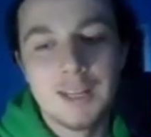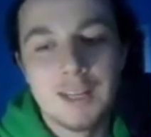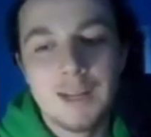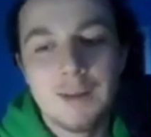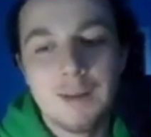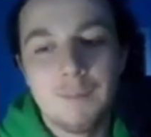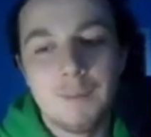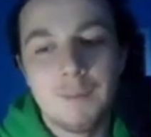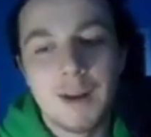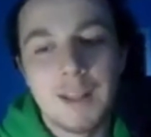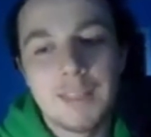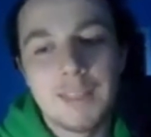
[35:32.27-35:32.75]

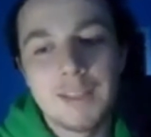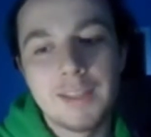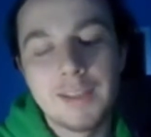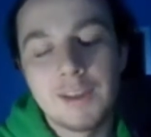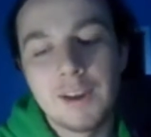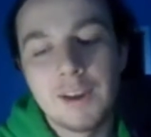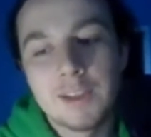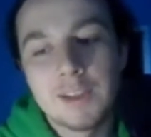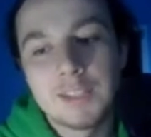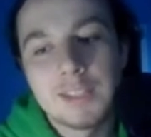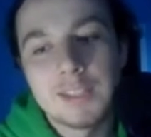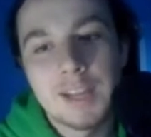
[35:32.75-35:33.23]
But I think
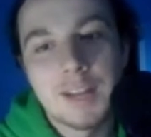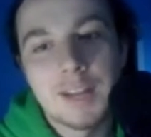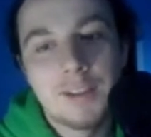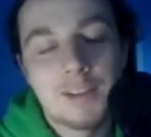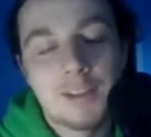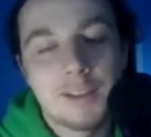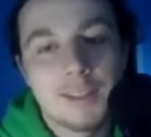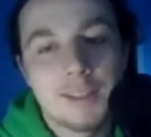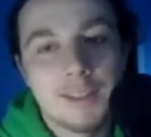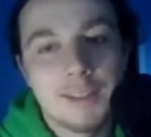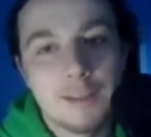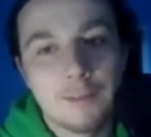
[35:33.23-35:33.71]
you also got to
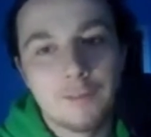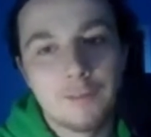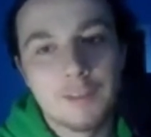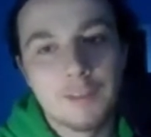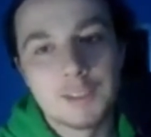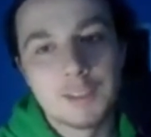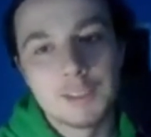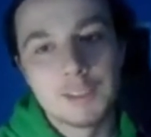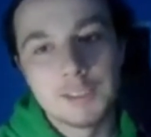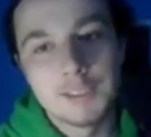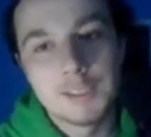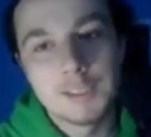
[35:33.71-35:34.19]
look at the
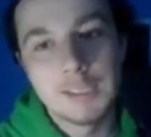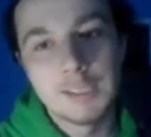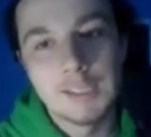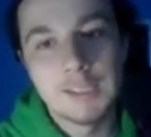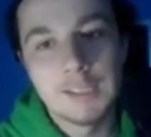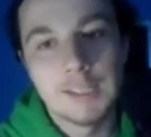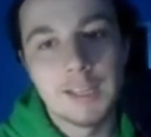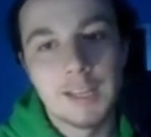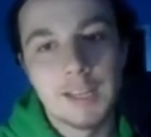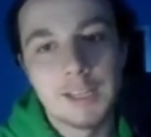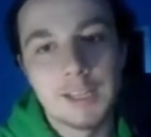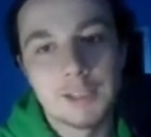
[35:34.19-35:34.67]

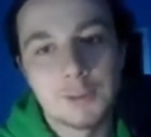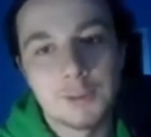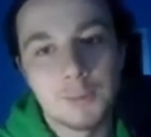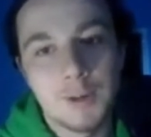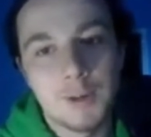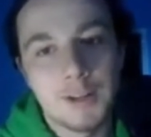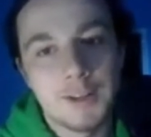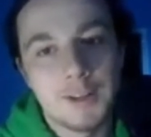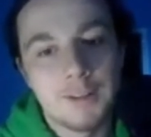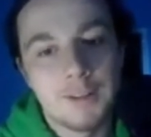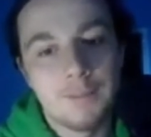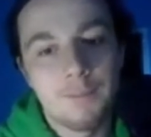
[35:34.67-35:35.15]
efficiency as
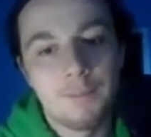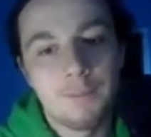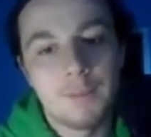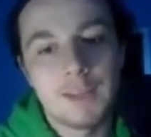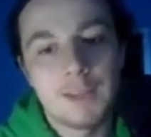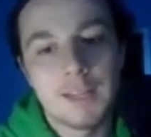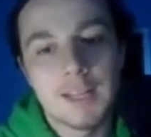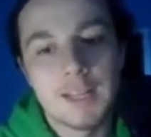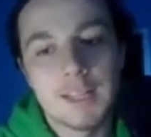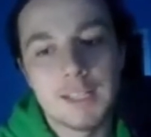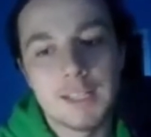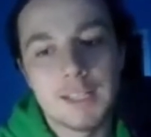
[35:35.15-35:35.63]
well,
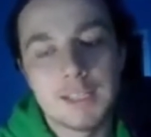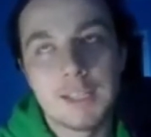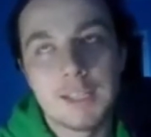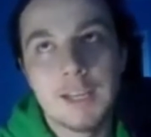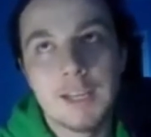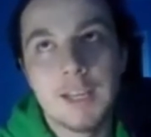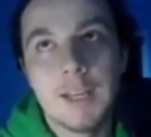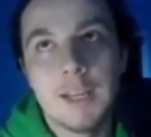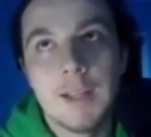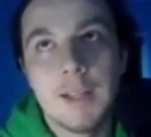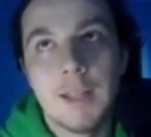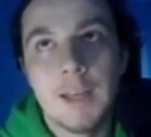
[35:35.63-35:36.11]
because
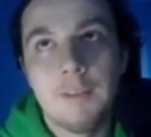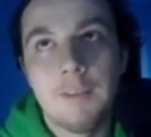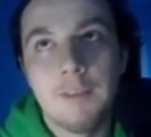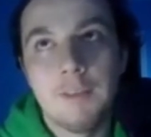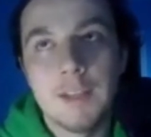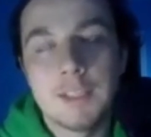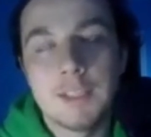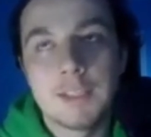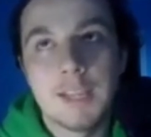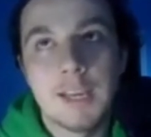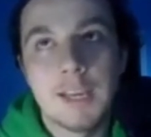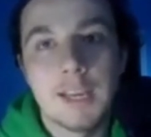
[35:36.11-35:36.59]
if
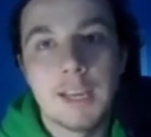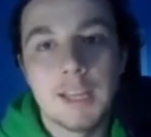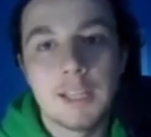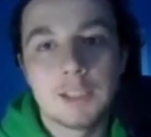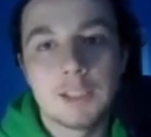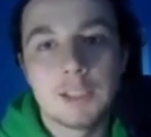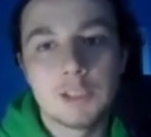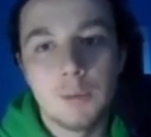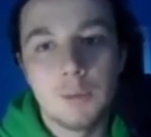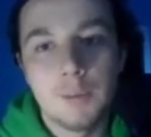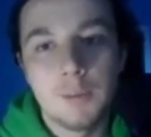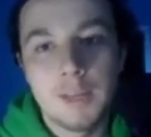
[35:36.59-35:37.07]
he's taking
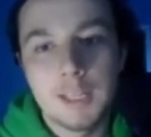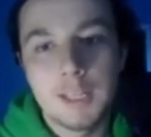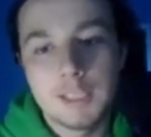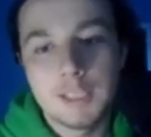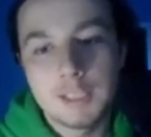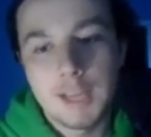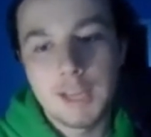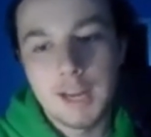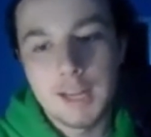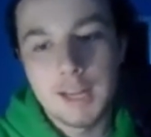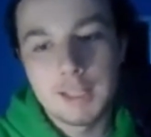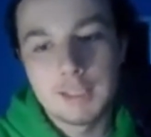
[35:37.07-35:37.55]
so many
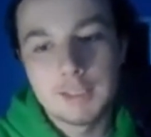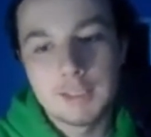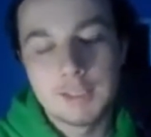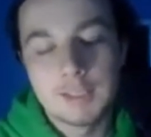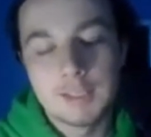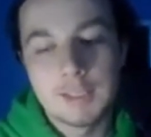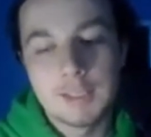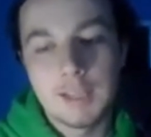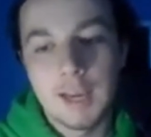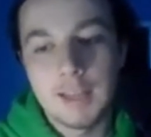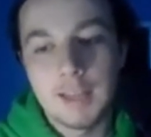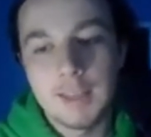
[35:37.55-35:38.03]

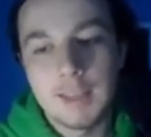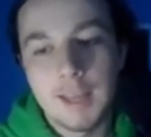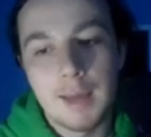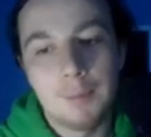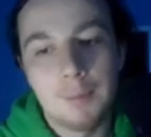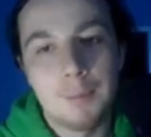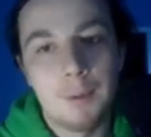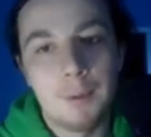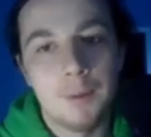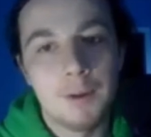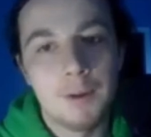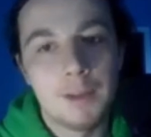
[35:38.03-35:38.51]
shots at
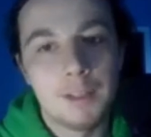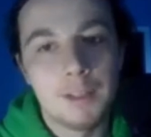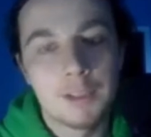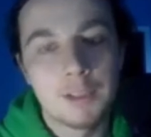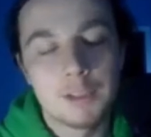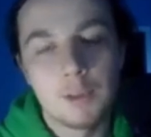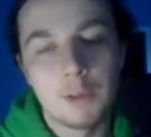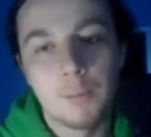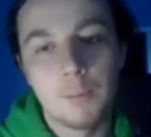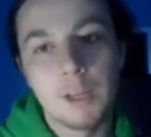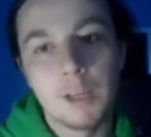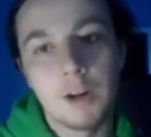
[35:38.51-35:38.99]
that point,
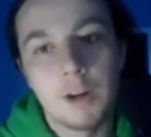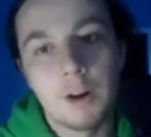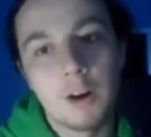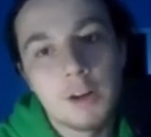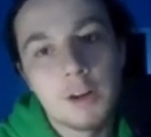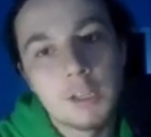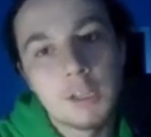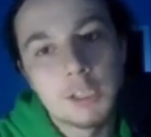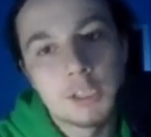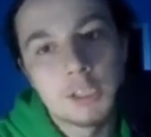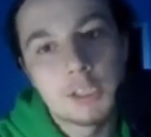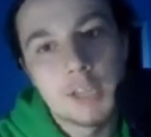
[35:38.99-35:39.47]
so many
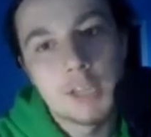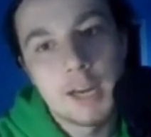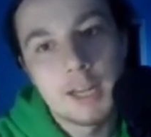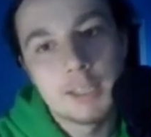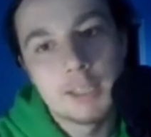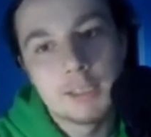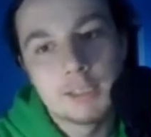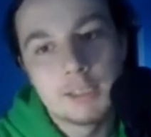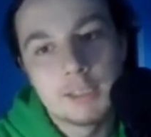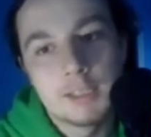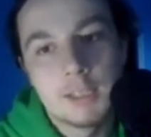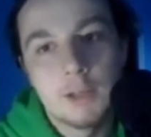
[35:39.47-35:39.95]
harder
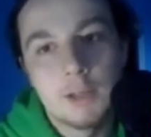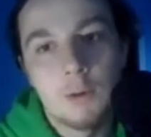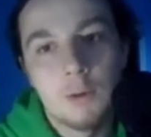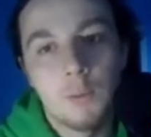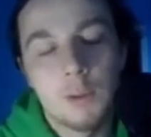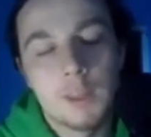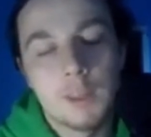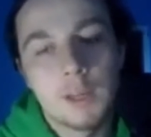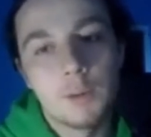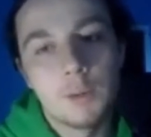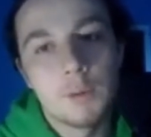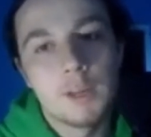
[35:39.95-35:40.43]
shots
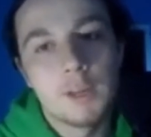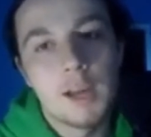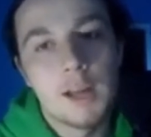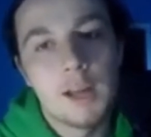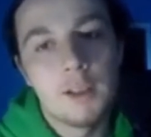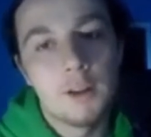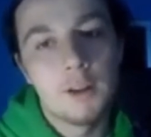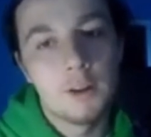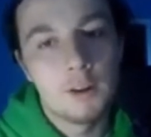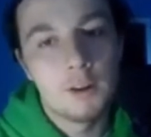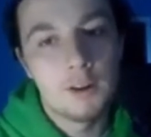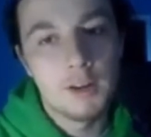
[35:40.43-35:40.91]
with
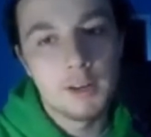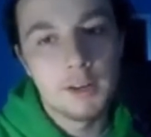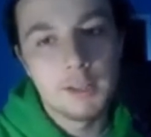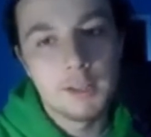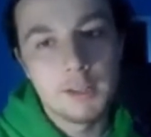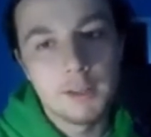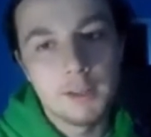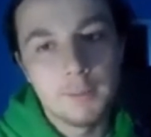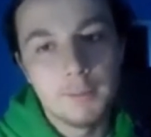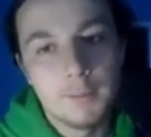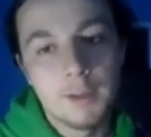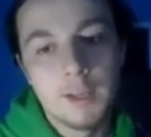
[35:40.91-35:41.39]
Iguodala on
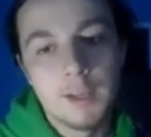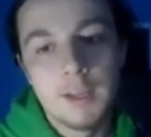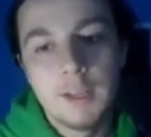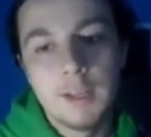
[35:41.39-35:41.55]
him,